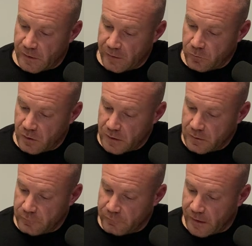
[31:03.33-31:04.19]
5'1",
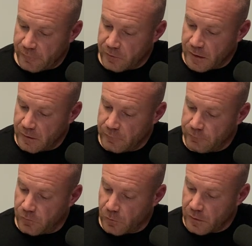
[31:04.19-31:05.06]
5 flat,
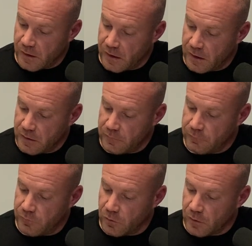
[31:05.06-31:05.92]
4'9",
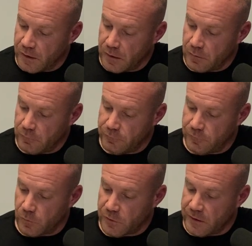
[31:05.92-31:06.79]
4'8",
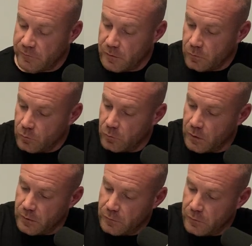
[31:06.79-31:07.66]
4'7",
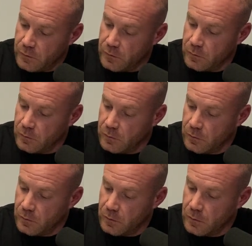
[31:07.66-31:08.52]
1, 2,
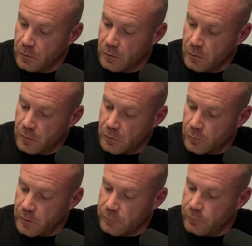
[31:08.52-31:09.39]

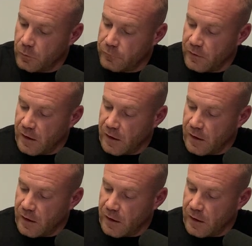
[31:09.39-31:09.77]
3, 4,